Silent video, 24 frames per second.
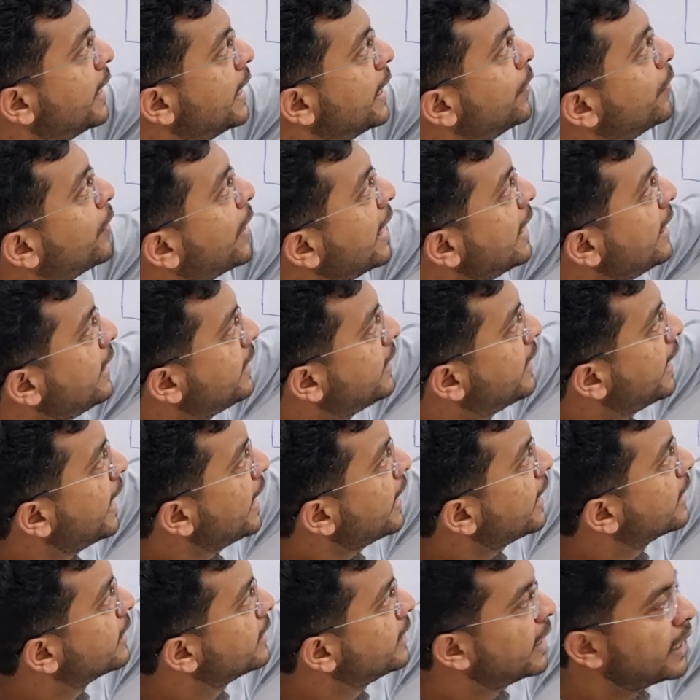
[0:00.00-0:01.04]
you can
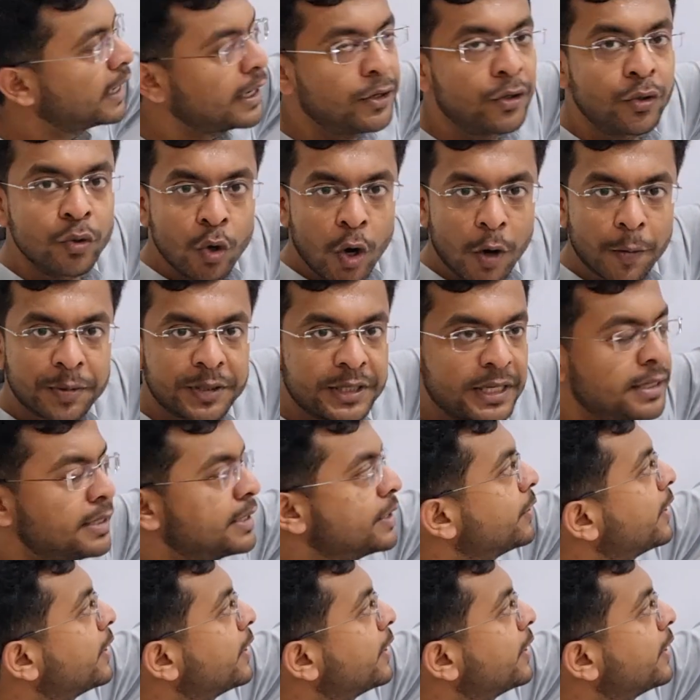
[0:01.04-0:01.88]
take, there are two options.